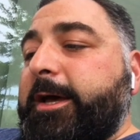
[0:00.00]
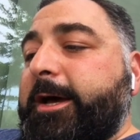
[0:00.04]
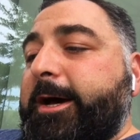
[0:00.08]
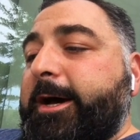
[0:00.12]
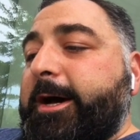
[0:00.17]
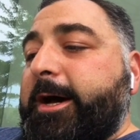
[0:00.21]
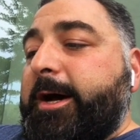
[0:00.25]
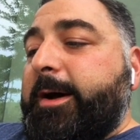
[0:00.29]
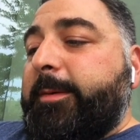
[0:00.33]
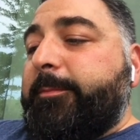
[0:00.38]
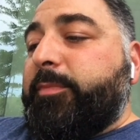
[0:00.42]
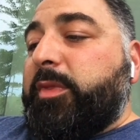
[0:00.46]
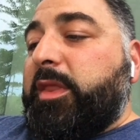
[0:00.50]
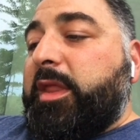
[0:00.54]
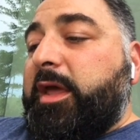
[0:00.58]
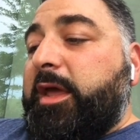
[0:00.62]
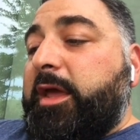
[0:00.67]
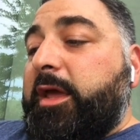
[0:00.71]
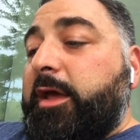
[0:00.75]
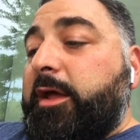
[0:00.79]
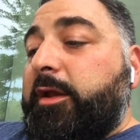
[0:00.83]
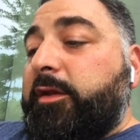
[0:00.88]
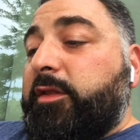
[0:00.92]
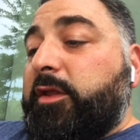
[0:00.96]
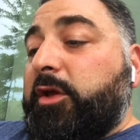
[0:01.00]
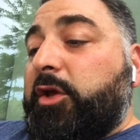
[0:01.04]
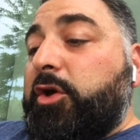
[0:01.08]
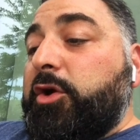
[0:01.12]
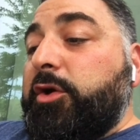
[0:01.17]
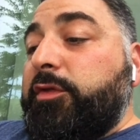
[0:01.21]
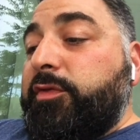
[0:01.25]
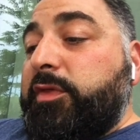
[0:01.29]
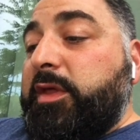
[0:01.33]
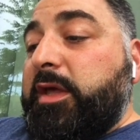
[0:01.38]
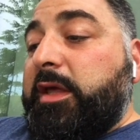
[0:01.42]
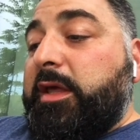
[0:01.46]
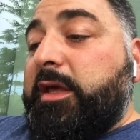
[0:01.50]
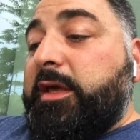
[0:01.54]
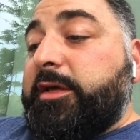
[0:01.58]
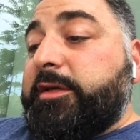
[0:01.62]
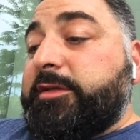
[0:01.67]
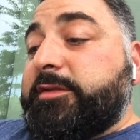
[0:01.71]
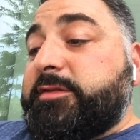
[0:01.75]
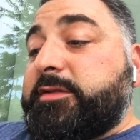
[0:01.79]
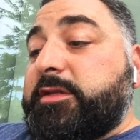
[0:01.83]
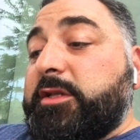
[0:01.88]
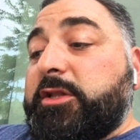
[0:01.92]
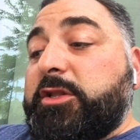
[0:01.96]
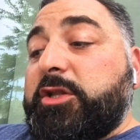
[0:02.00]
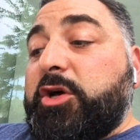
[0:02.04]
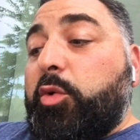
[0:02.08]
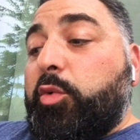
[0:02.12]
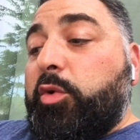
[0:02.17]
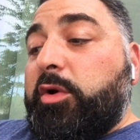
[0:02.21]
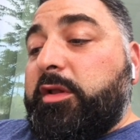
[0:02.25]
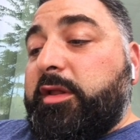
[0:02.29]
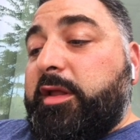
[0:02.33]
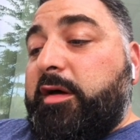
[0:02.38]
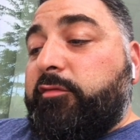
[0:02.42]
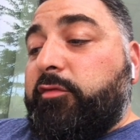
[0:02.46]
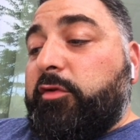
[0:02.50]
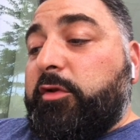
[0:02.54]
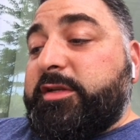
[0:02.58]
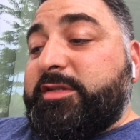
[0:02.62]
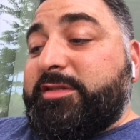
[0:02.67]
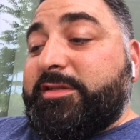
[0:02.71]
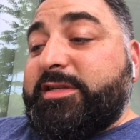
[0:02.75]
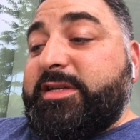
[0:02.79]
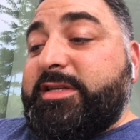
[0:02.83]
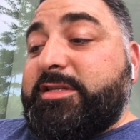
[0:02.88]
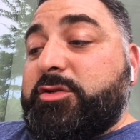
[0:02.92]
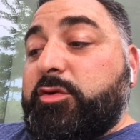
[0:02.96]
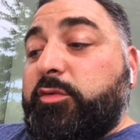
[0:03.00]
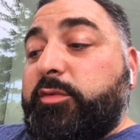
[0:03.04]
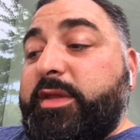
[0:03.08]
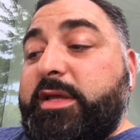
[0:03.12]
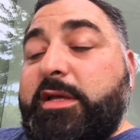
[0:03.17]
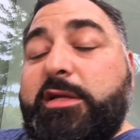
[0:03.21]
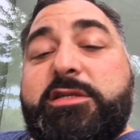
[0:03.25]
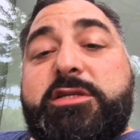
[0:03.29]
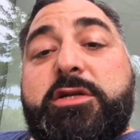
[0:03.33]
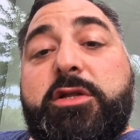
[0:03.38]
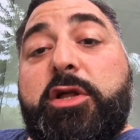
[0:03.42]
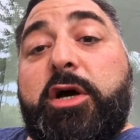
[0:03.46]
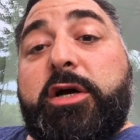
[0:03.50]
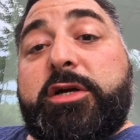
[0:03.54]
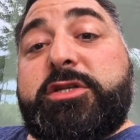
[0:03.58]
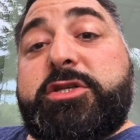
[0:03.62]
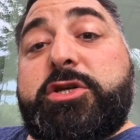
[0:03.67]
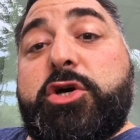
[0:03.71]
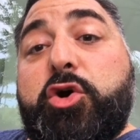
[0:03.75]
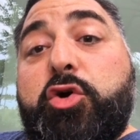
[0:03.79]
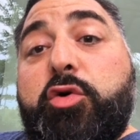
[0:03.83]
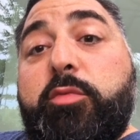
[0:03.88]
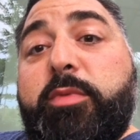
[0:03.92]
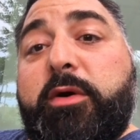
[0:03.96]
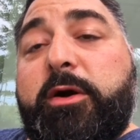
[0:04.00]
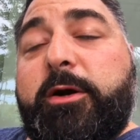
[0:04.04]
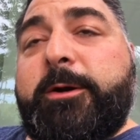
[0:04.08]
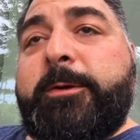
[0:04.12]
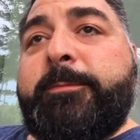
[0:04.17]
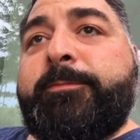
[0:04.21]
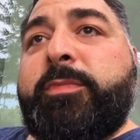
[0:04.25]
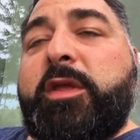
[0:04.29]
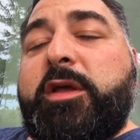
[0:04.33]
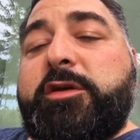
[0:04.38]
And the good thing is the lower level is leased only until October.